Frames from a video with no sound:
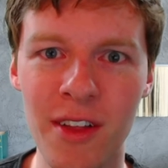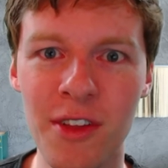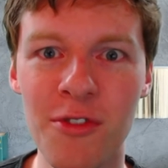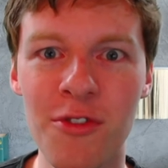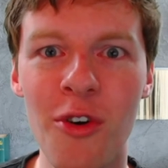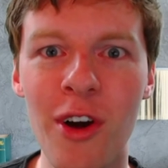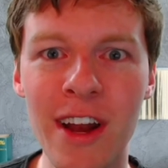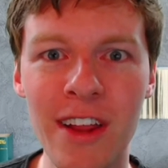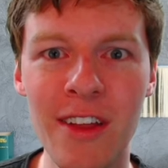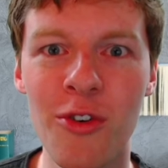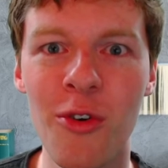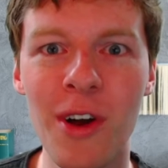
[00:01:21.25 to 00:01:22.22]
these
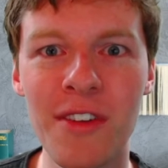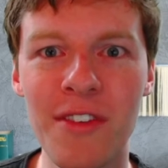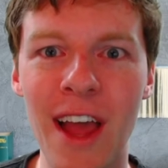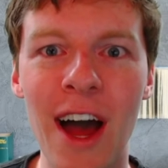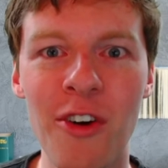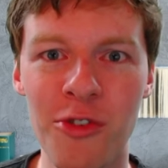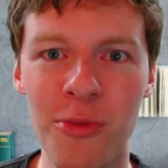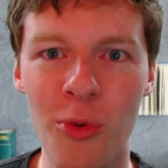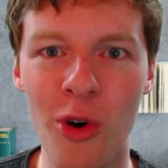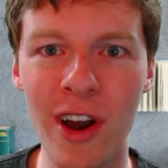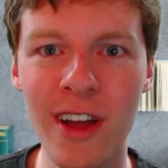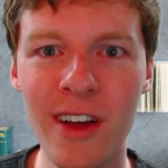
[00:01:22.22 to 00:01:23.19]
crazy
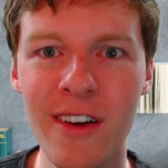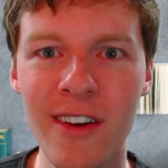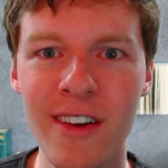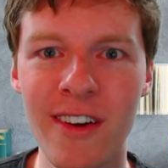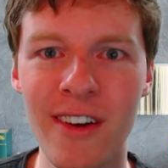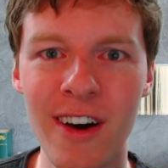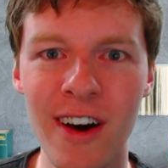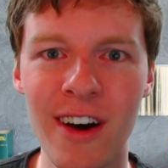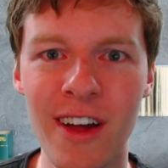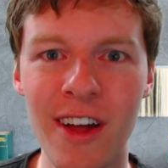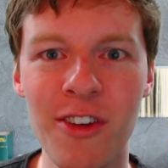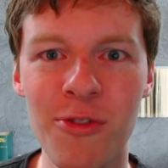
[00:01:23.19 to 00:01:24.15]
algebraic
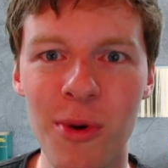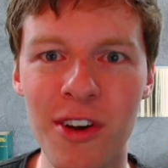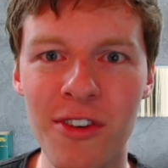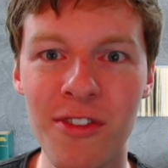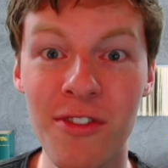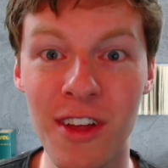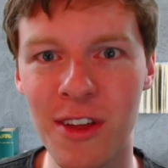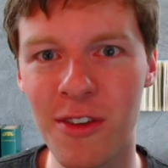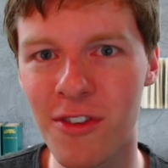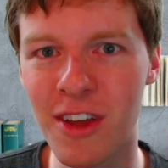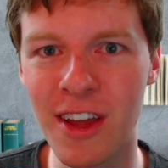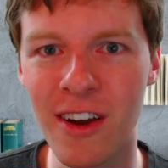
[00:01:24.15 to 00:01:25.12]
expressions that you
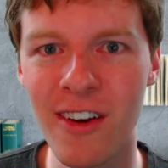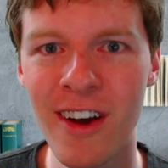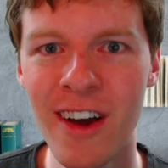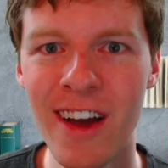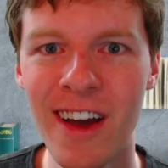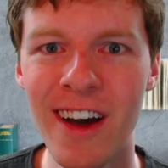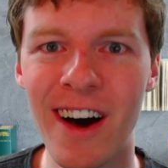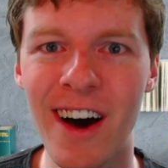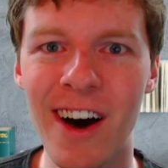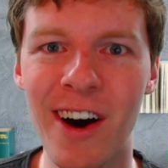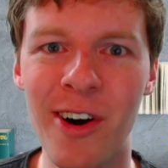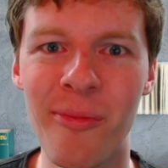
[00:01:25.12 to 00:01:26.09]
see here
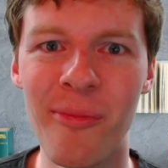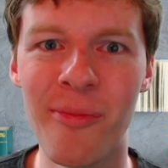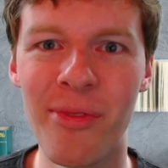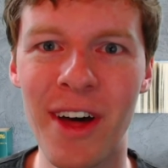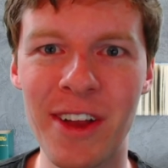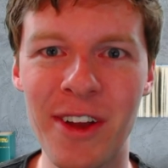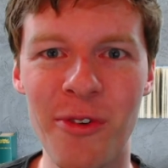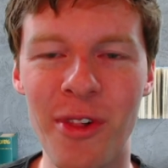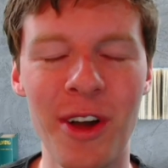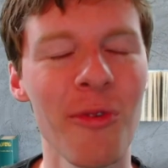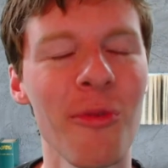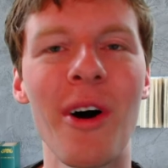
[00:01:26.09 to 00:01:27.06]
that you're
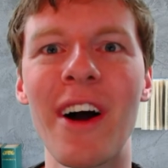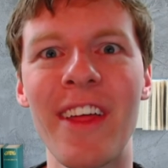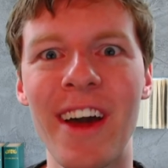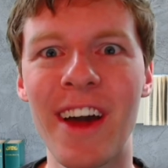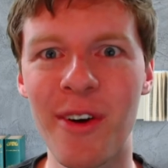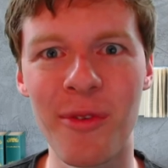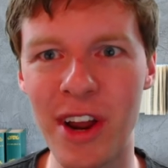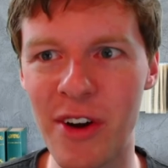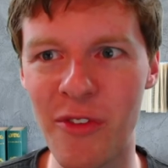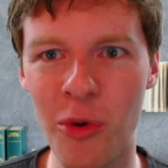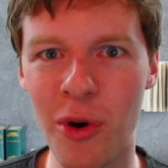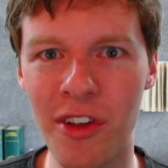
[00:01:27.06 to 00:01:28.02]
like, why the heck would I
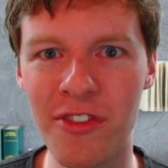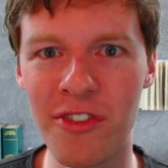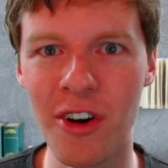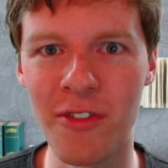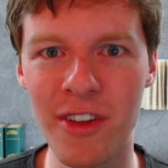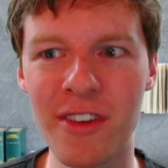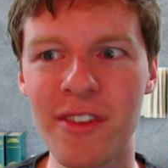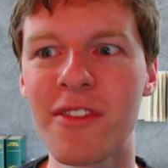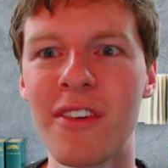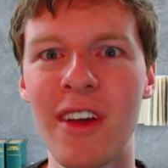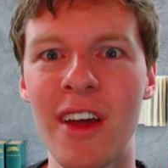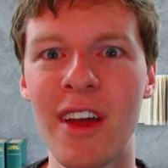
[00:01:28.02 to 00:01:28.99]
ever want to solve this?